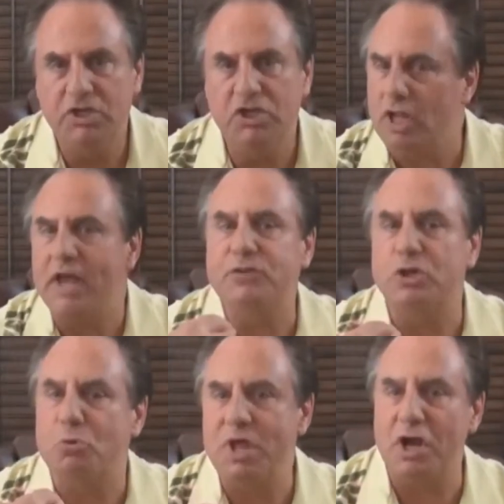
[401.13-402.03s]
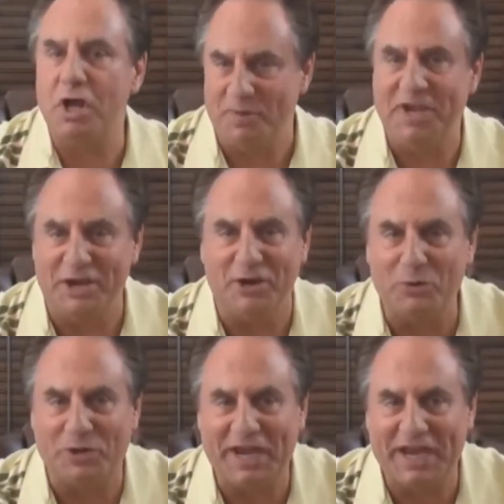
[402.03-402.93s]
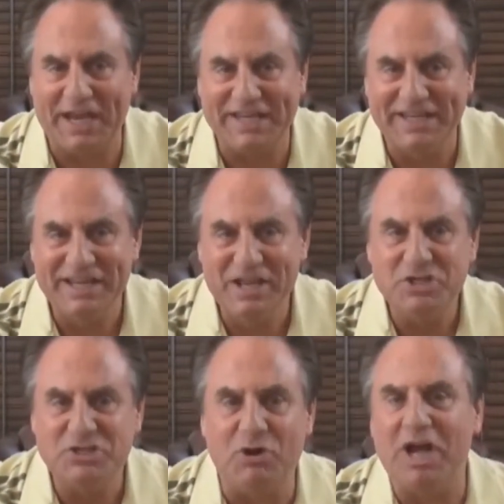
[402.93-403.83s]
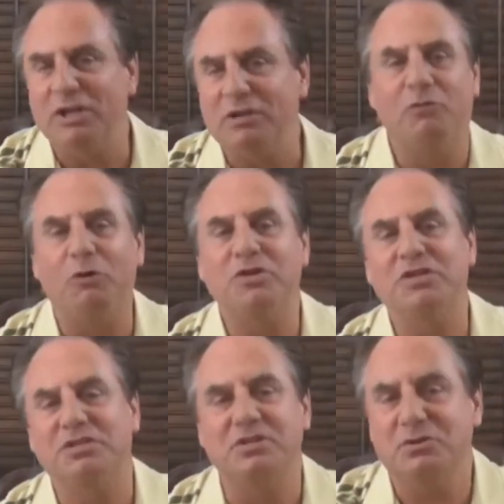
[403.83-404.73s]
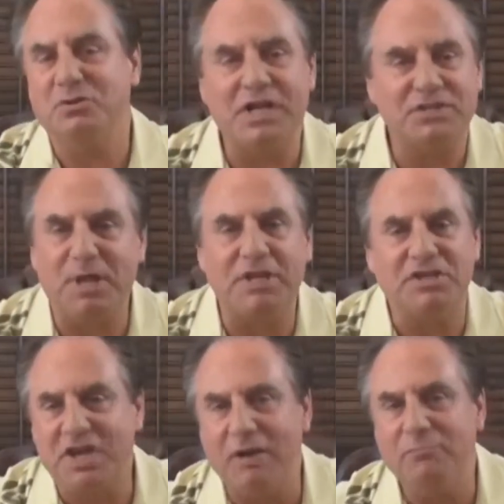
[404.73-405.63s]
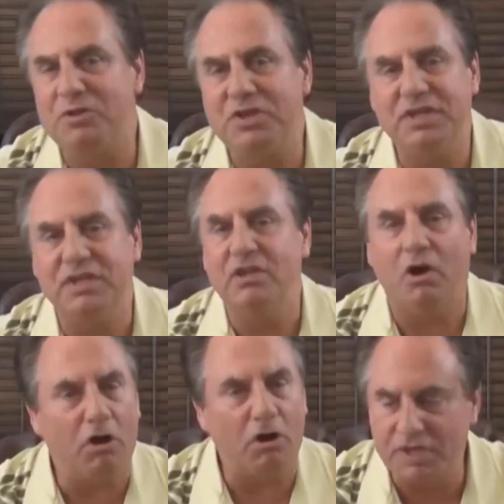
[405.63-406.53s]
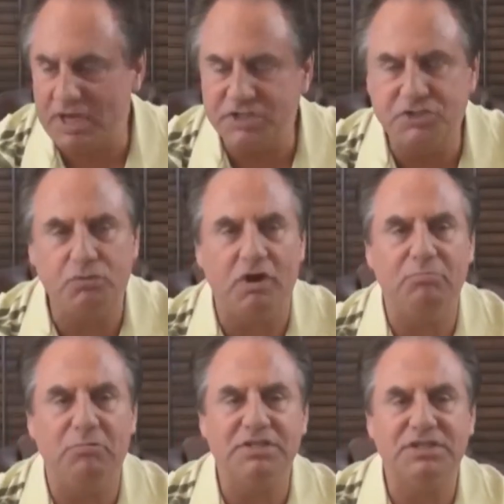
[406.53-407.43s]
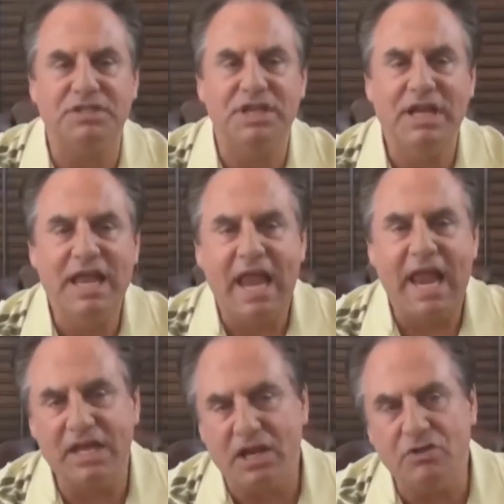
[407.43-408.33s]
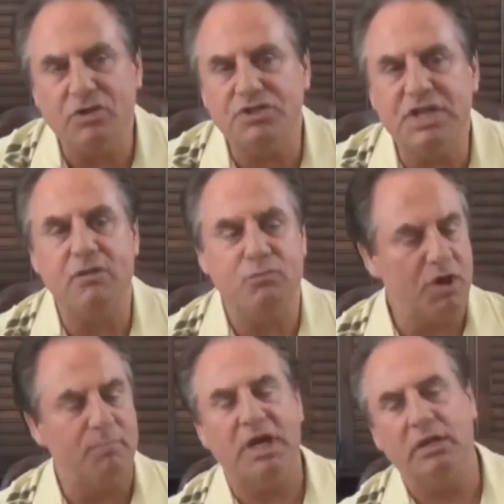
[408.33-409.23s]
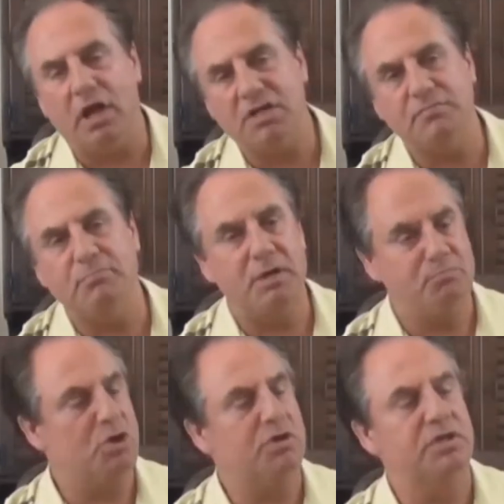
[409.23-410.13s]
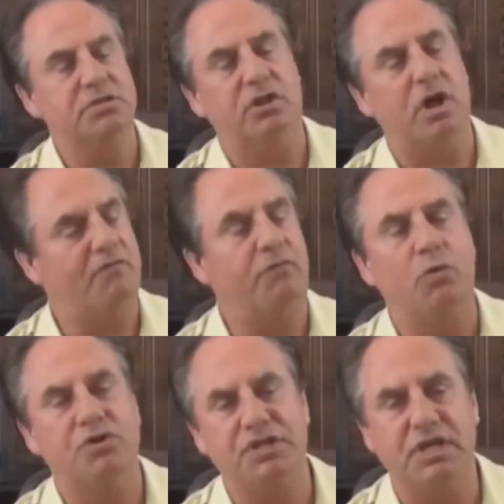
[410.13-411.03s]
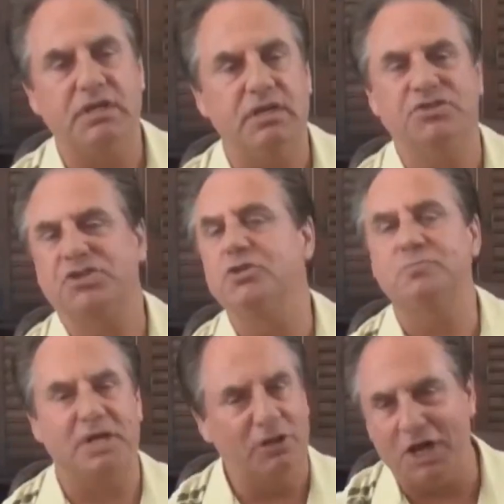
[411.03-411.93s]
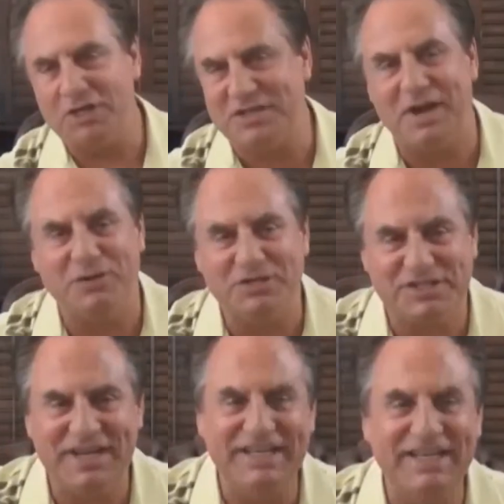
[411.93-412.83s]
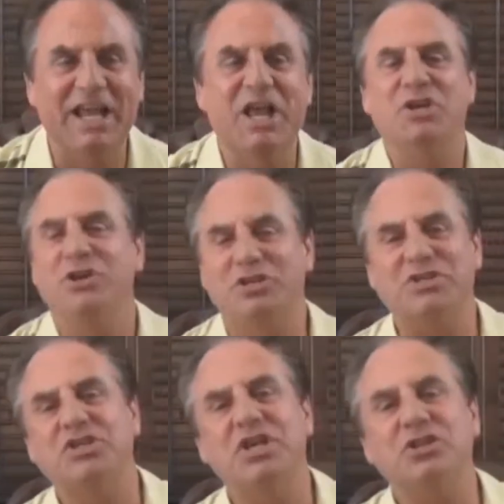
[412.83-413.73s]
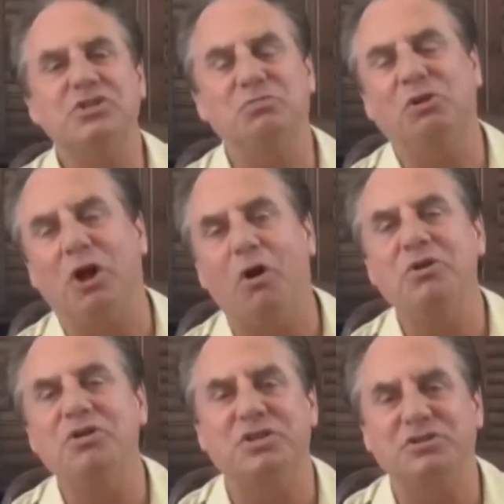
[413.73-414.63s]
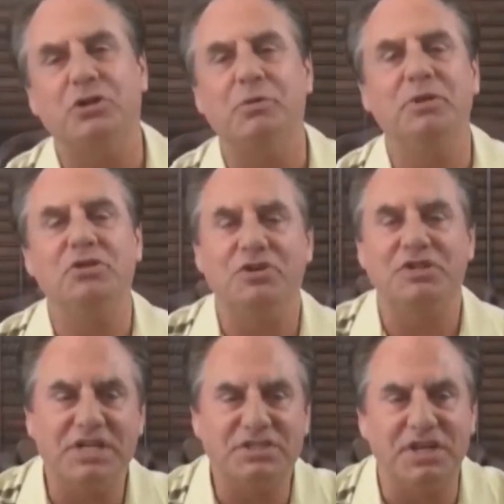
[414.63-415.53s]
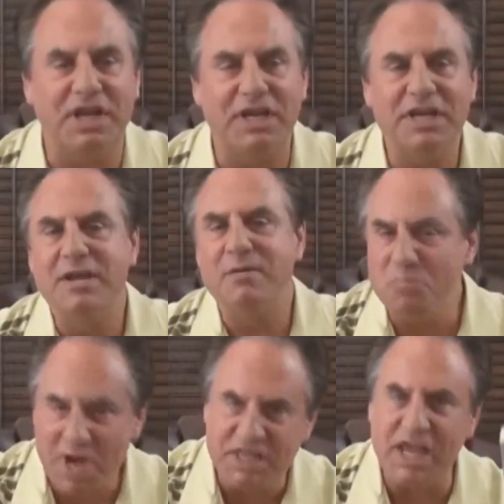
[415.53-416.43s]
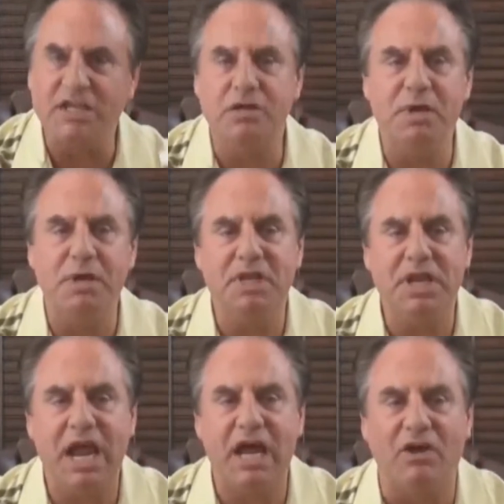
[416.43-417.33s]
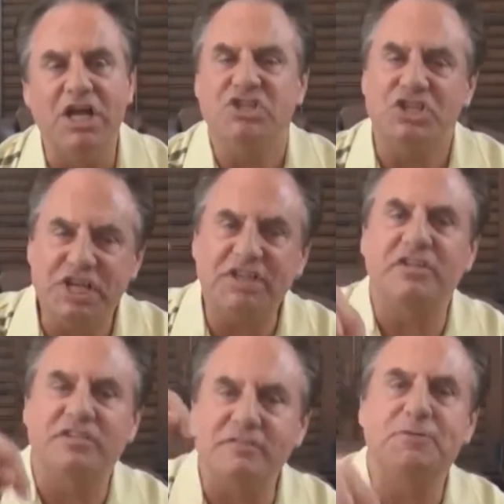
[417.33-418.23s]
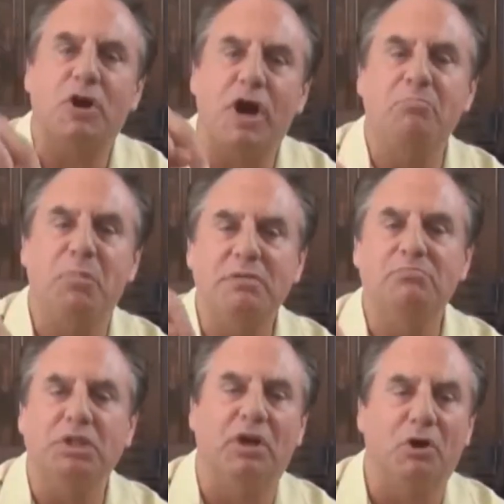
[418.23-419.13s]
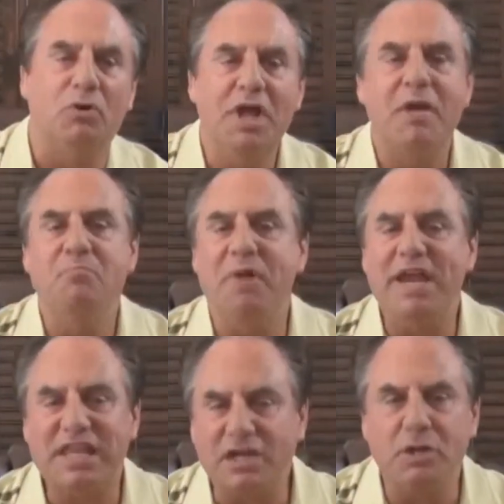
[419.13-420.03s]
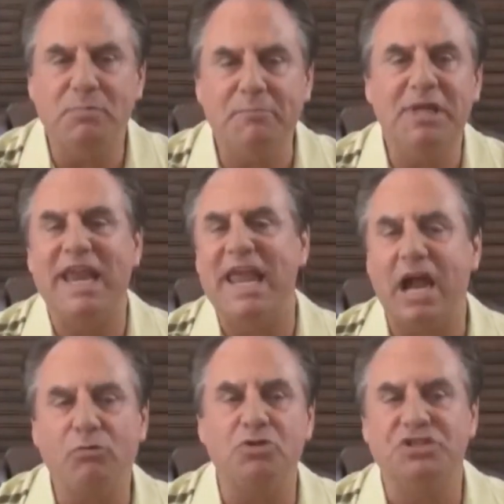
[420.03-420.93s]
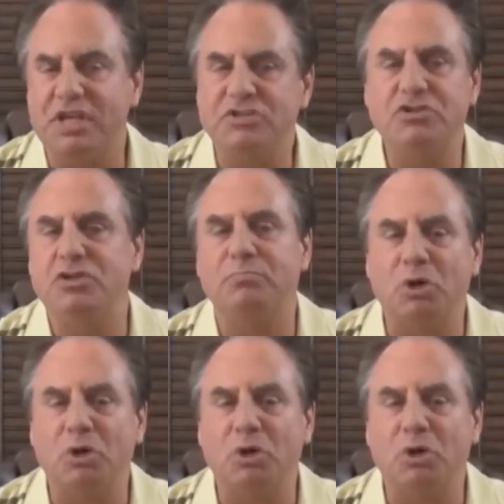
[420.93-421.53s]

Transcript: You'll have to quit on me, okay? So I look forward to uh, spending time with you all the next 12 months and understand one of my laws in my book, it's law 14, excuse me, law 17. Your decisions will always determine your destiny. Make that commitment now. Just hit the subscribe button below, make that commitment, and I will send you your